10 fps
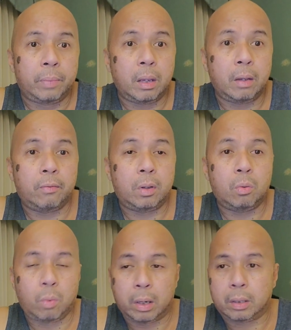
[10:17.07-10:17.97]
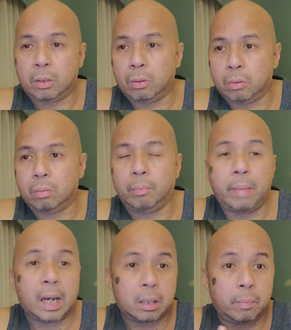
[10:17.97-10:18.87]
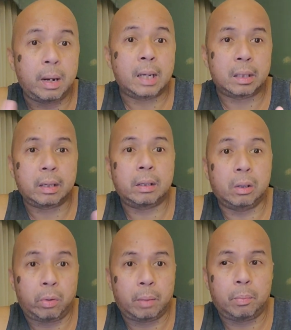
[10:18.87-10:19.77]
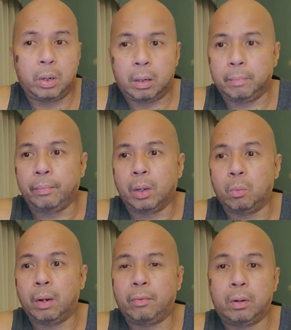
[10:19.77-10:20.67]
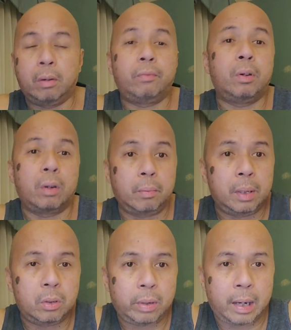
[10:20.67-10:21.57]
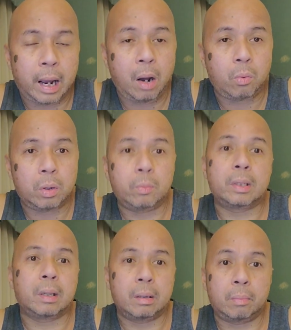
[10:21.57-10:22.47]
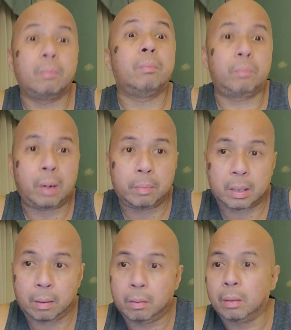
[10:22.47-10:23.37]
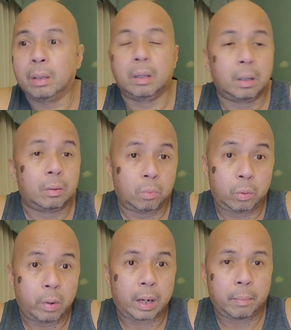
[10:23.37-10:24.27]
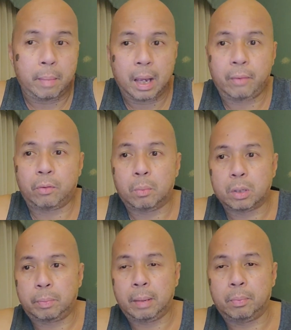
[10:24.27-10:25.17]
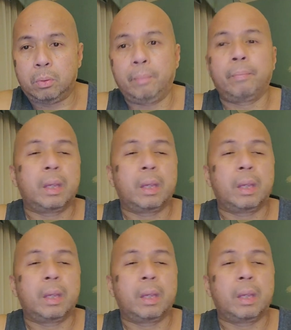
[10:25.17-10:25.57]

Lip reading: if you want to maximize the caloric burn. However, if you're going to be doing an hour, which I probably would recommend for most people,